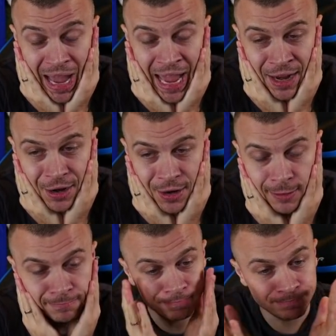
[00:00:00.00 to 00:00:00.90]

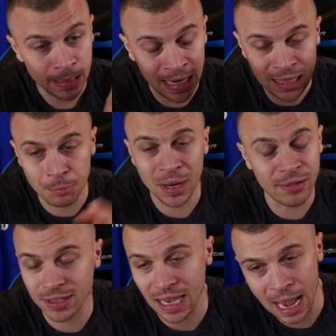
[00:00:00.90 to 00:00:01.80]
Anchor in the
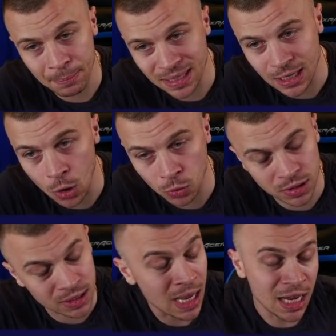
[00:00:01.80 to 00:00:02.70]
previous
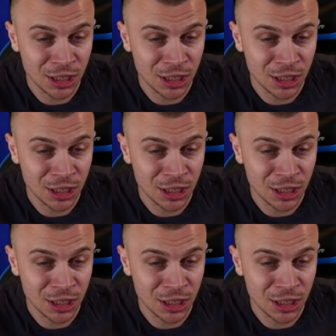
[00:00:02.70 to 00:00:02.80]
episodes.